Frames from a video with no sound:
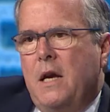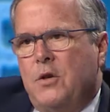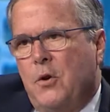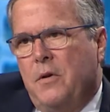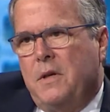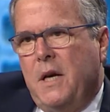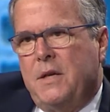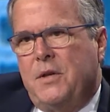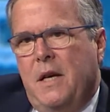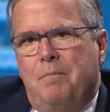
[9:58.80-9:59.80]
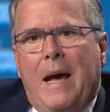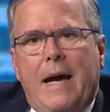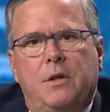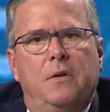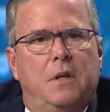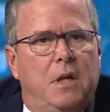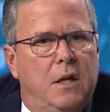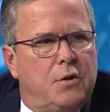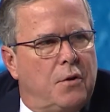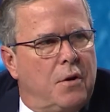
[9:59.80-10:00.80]
sure the tests get back to the
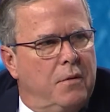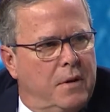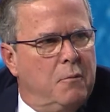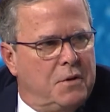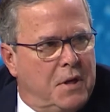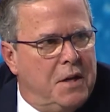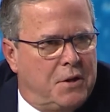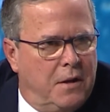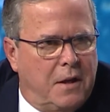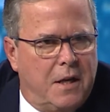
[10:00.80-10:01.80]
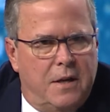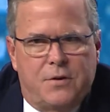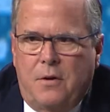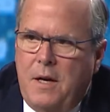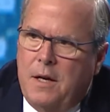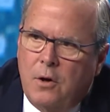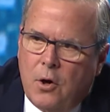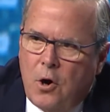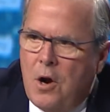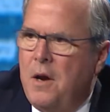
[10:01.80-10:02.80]
teacher that was teaching the kids so they can
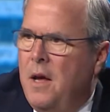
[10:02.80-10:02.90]
learn